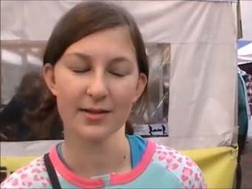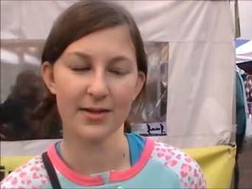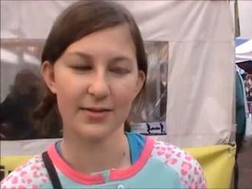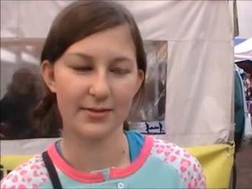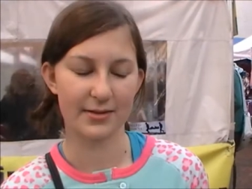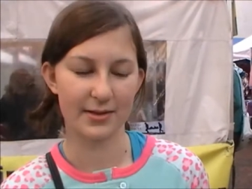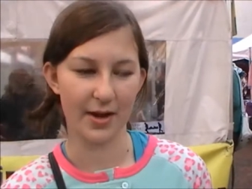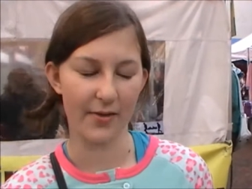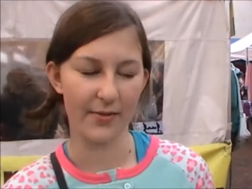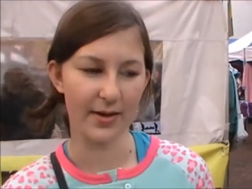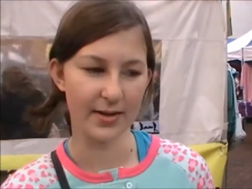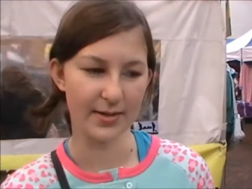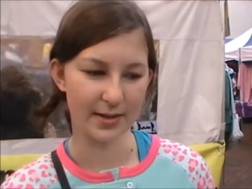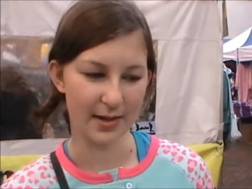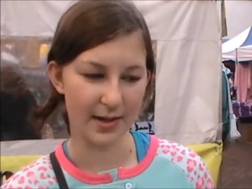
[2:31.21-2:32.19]
I was going
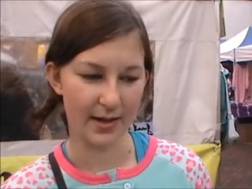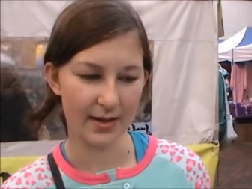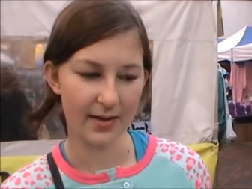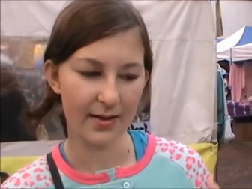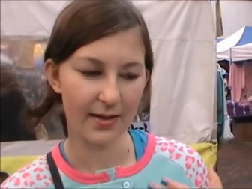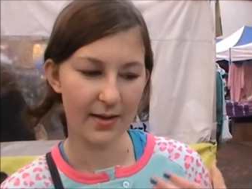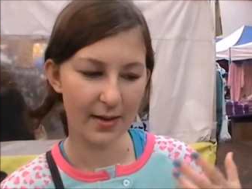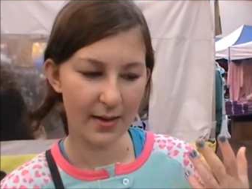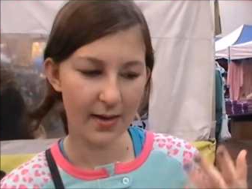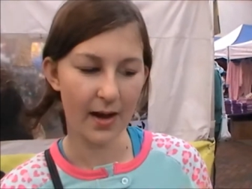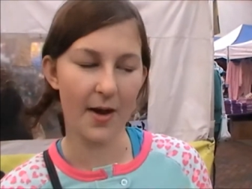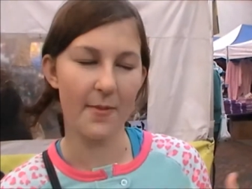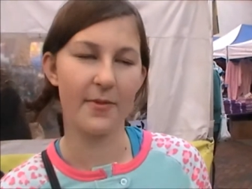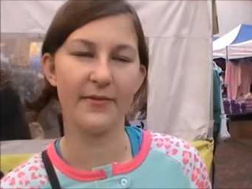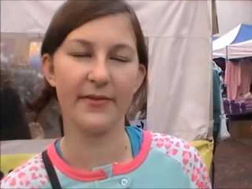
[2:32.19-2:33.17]
into like
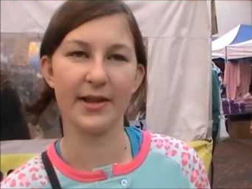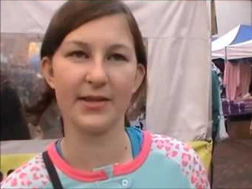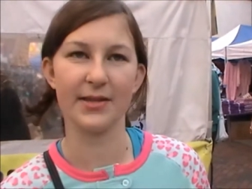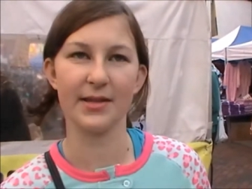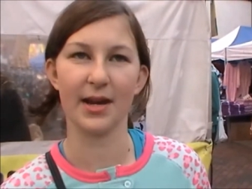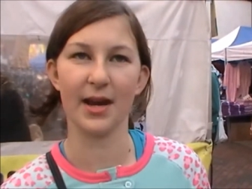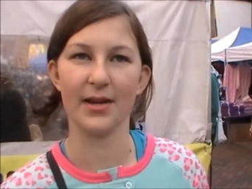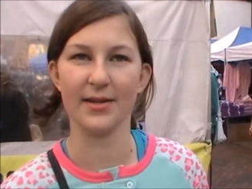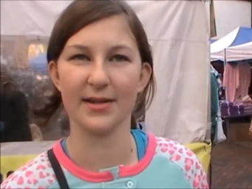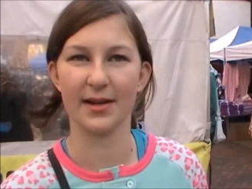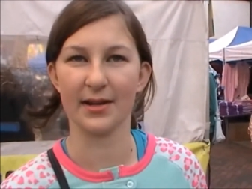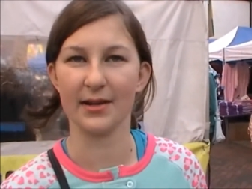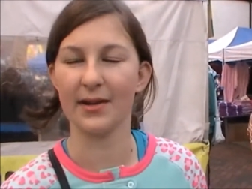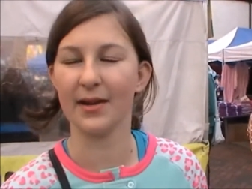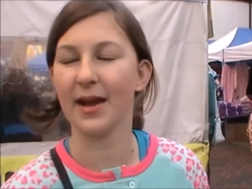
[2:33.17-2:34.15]

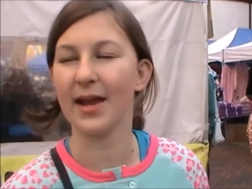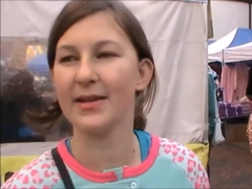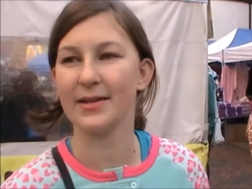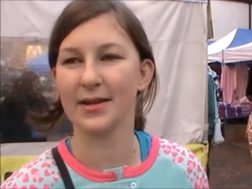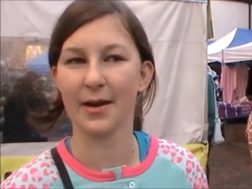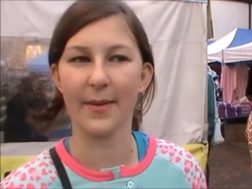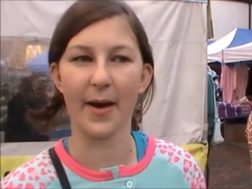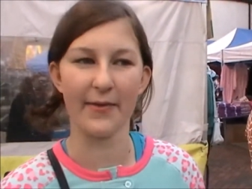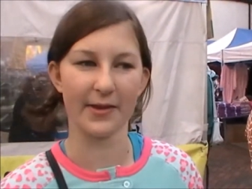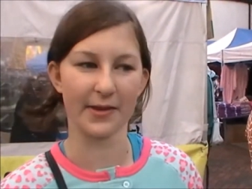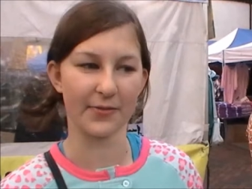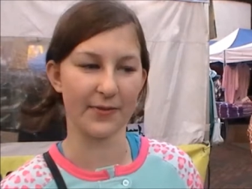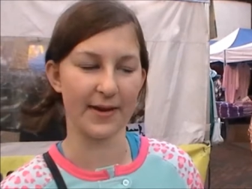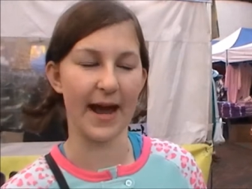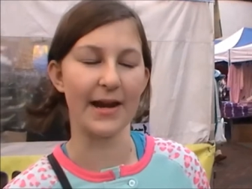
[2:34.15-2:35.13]
hyperventilating and I ended up having
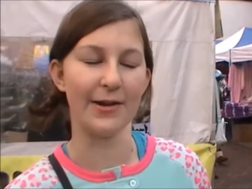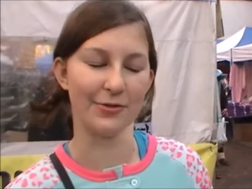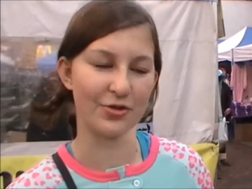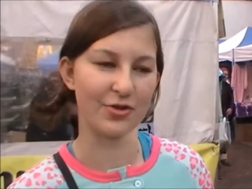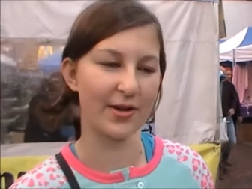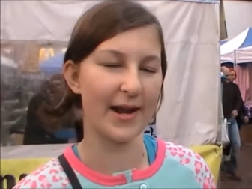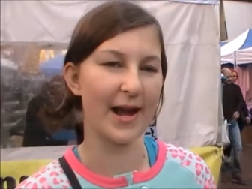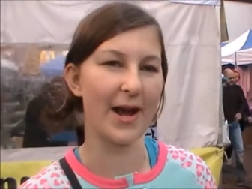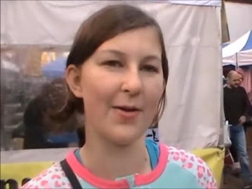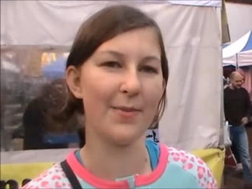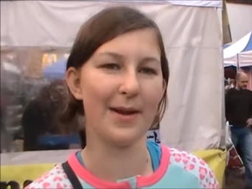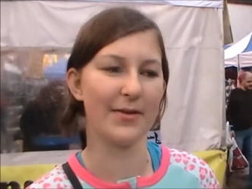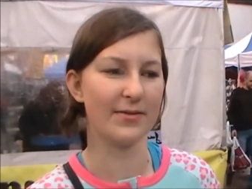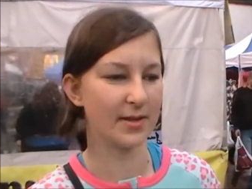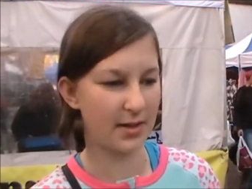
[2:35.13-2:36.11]
three adults trying to help
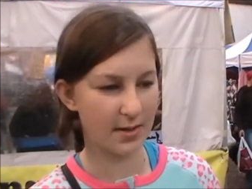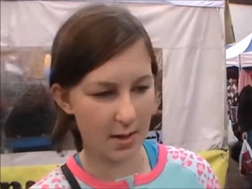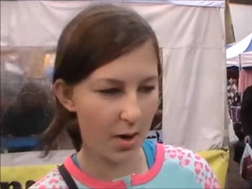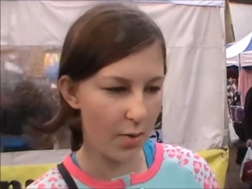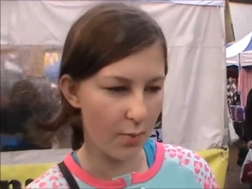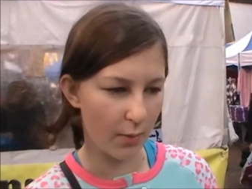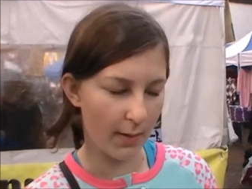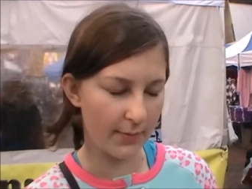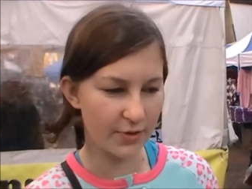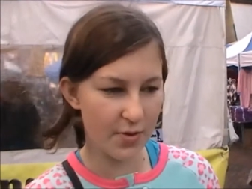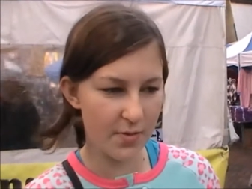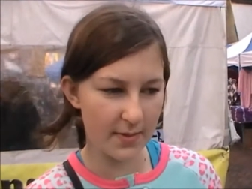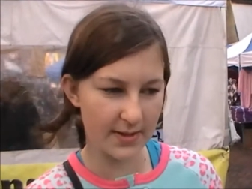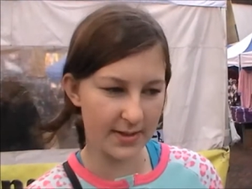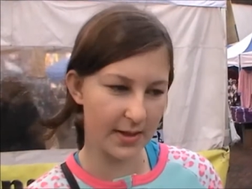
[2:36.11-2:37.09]
me. I was like, no, I'm
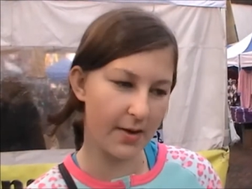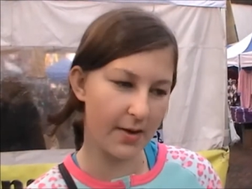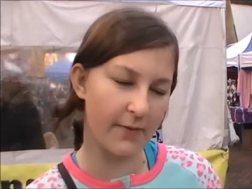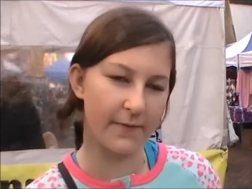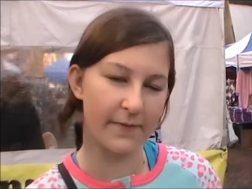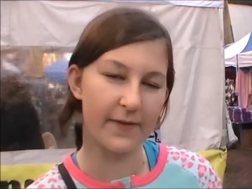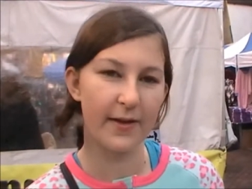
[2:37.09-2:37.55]
doing it myself.